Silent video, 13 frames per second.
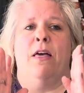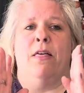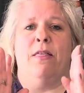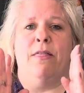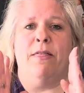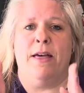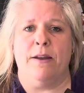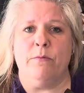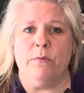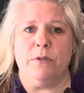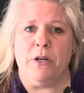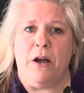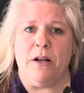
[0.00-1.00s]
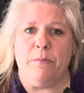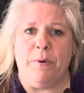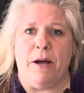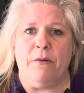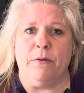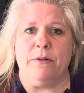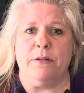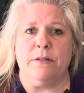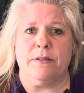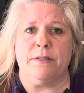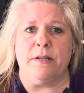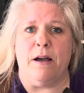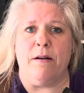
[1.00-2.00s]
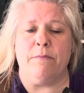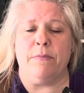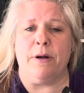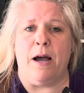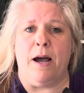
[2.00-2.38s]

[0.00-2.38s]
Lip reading: then we'll talk about some